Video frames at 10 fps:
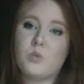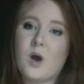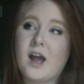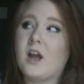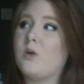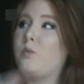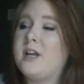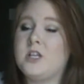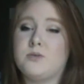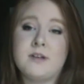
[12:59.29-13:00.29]
I
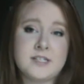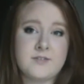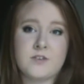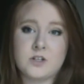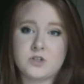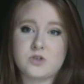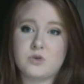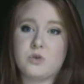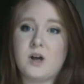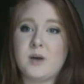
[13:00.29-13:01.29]
went to a different school.